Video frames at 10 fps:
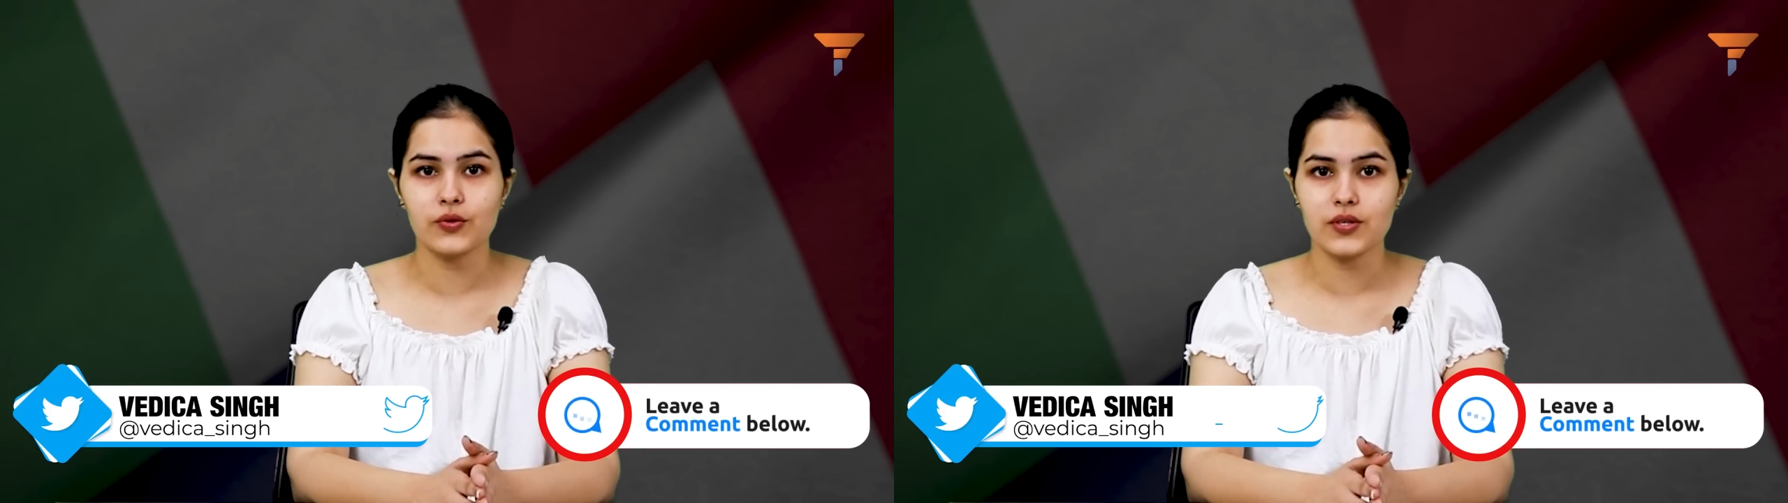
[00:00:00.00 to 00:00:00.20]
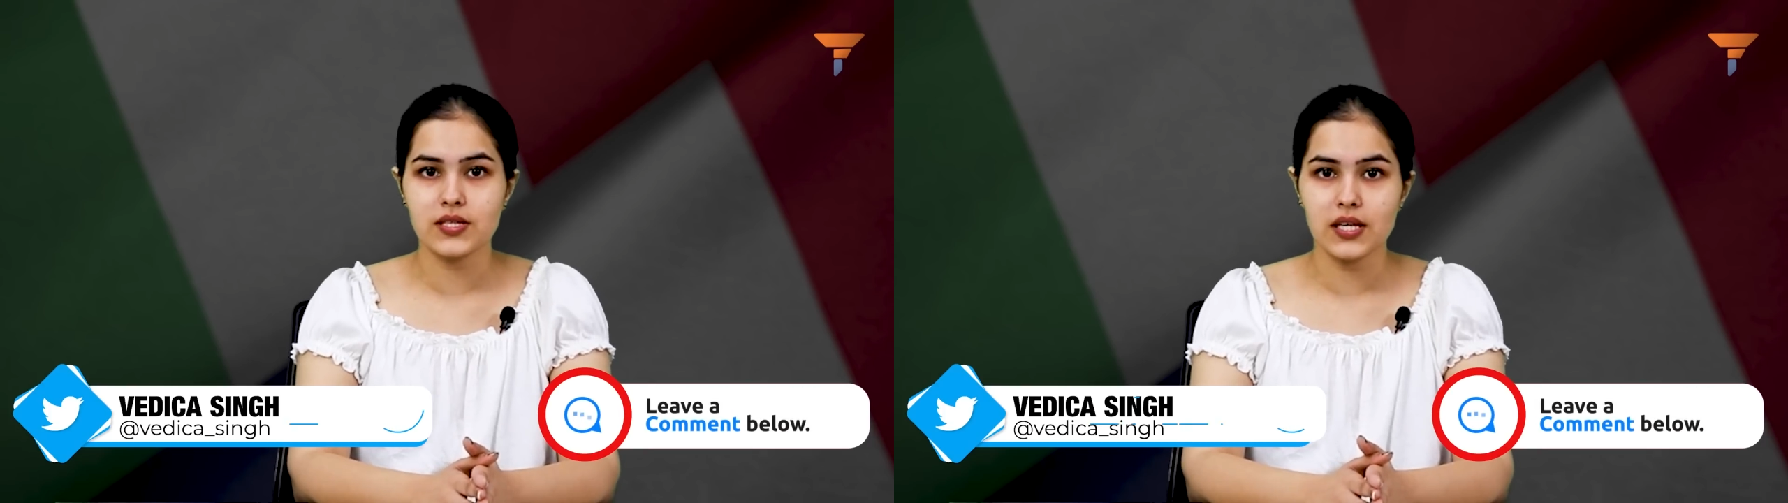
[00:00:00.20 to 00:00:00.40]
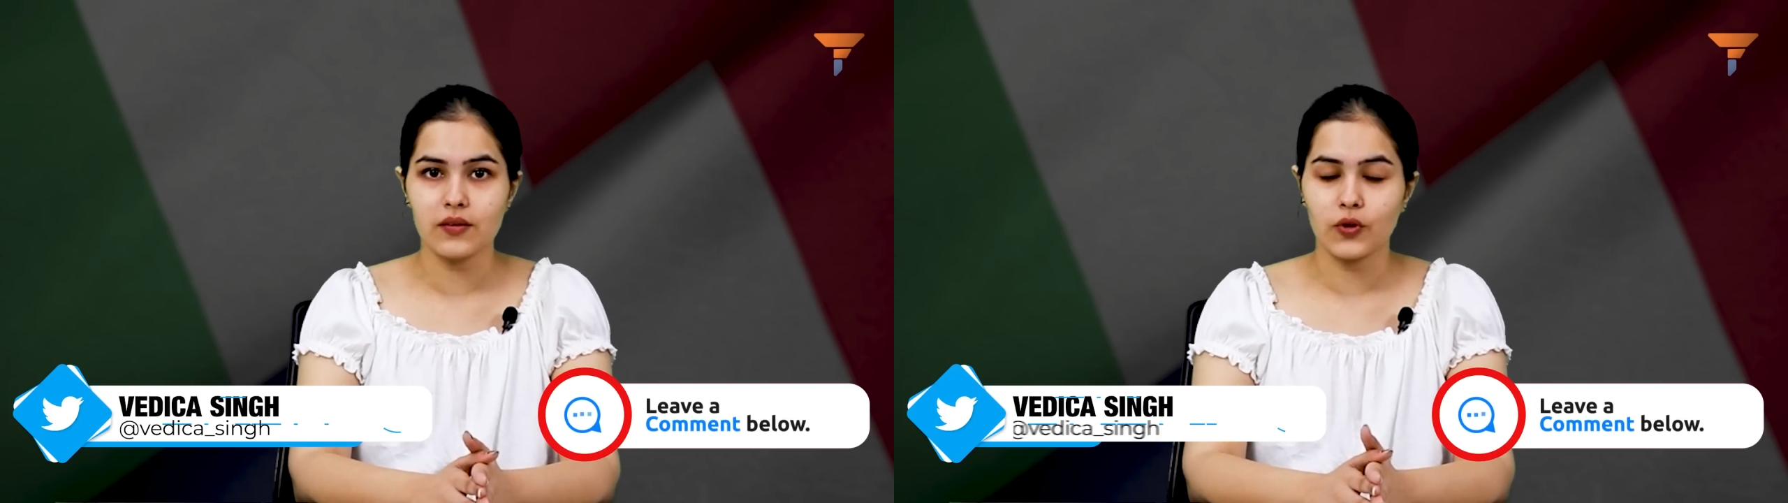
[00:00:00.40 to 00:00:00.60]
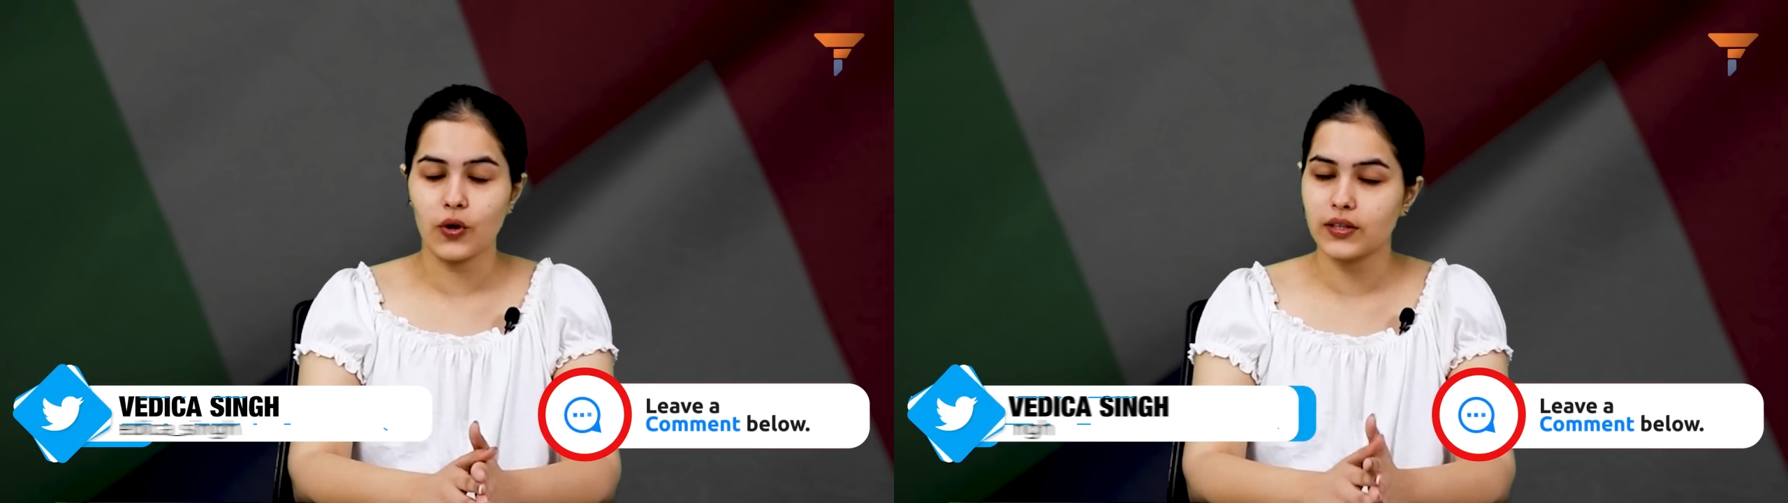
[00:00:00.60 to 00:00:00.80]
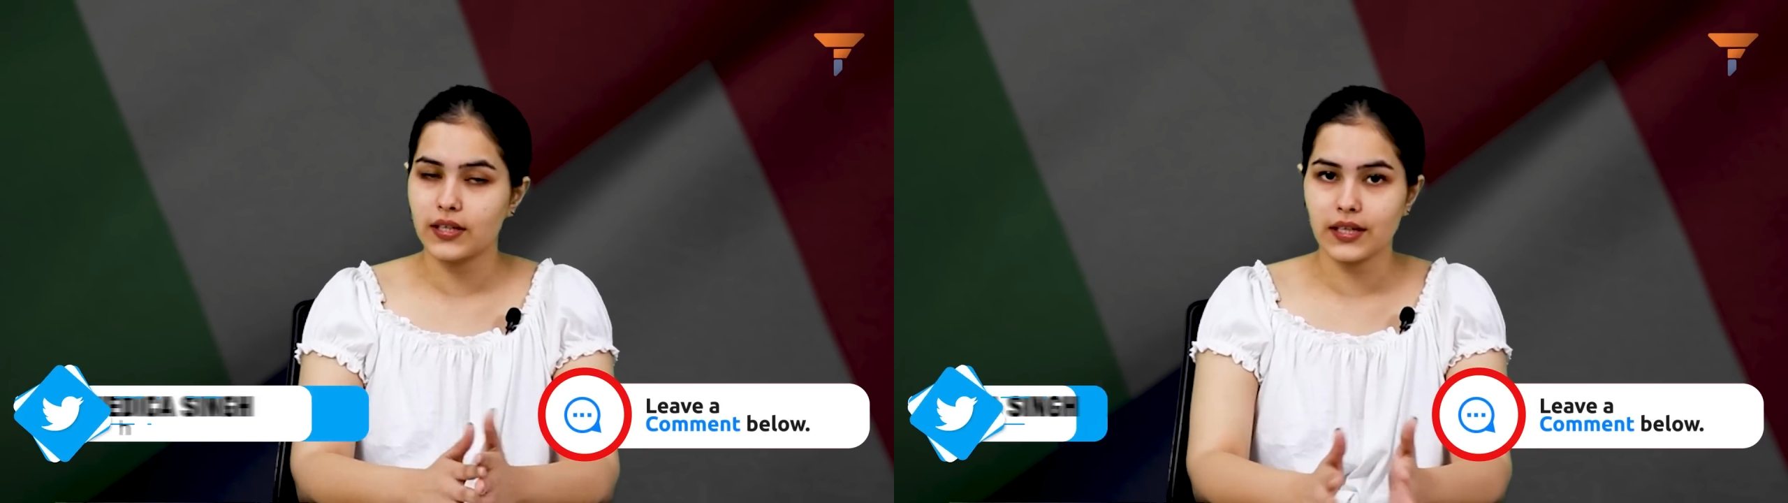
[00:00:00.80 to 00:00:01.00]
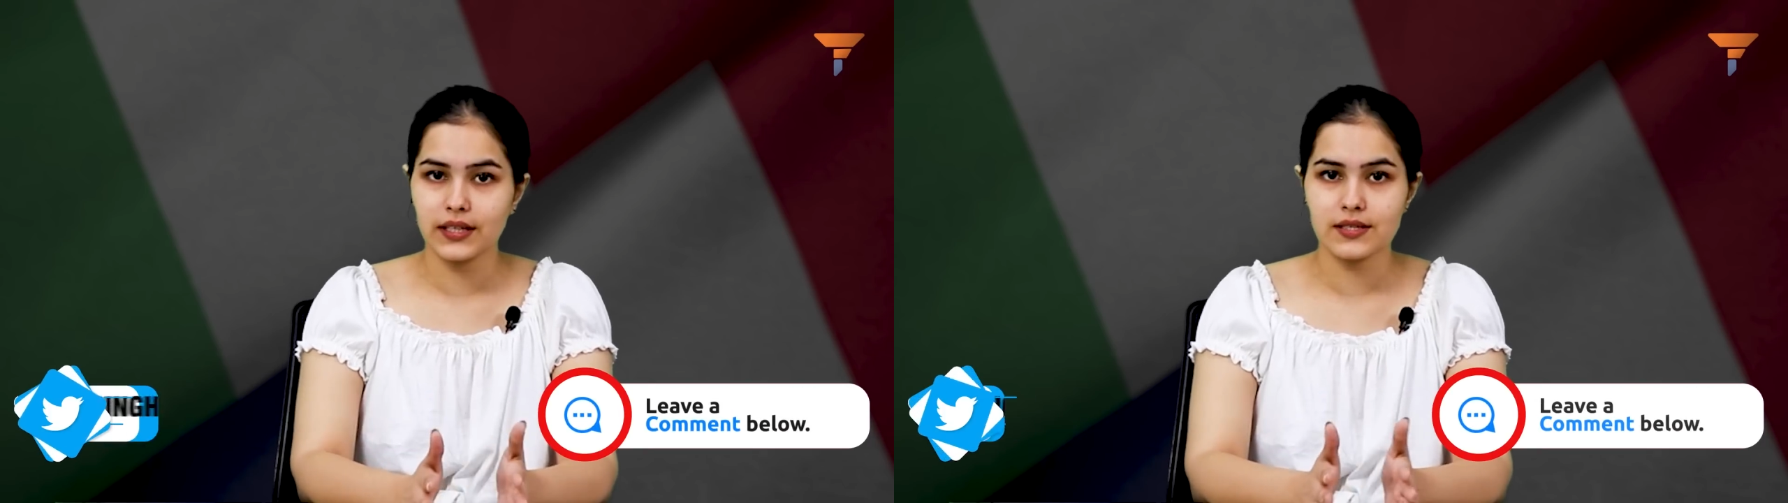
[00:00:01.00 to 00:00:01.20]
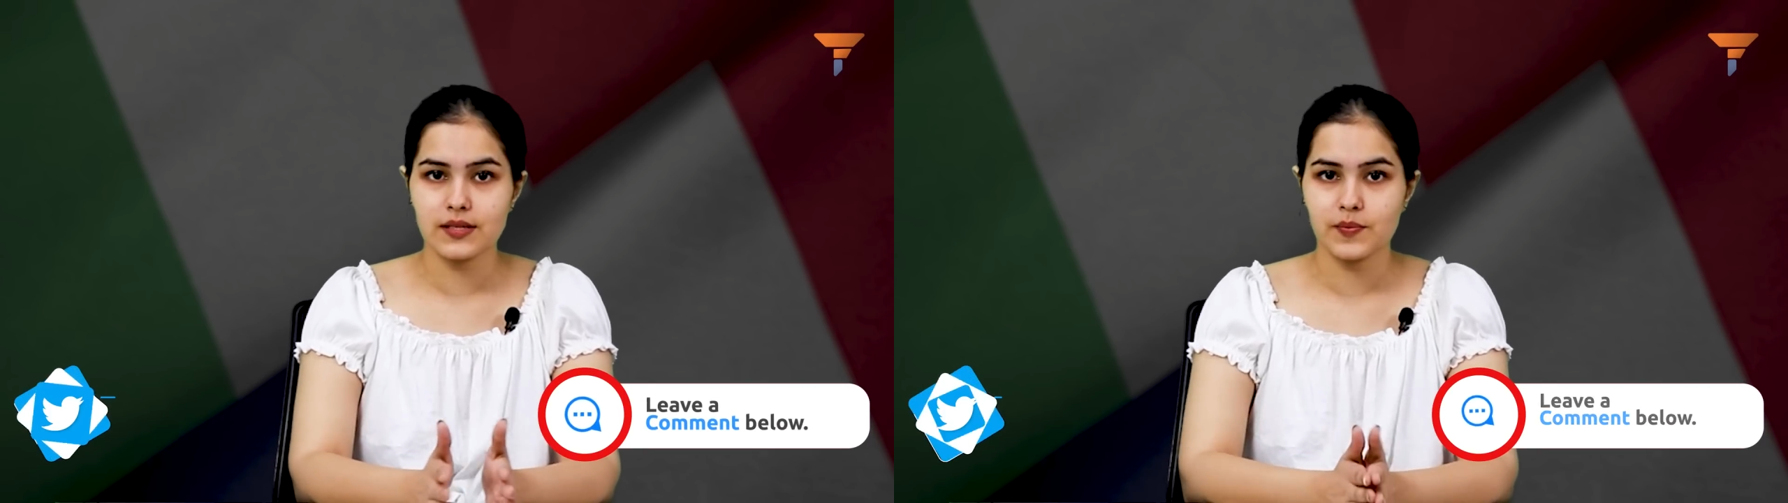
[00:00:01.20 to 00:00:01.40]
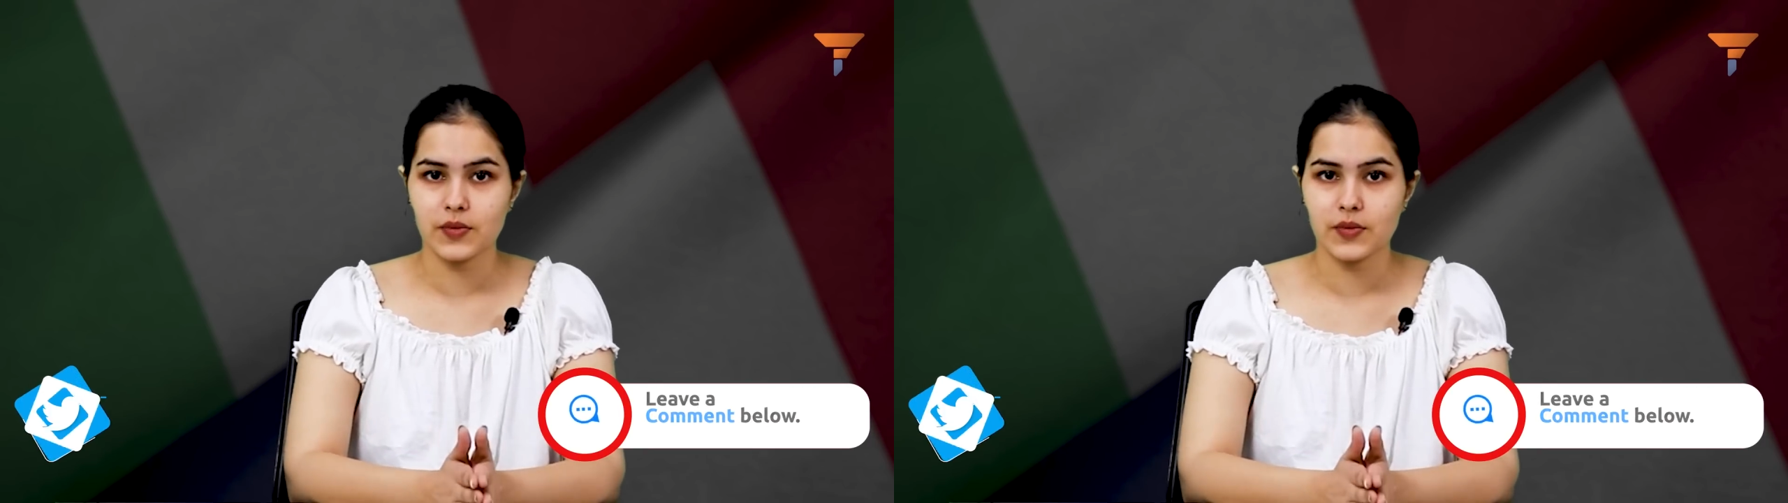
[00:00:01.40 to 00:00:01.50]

to receive all the latest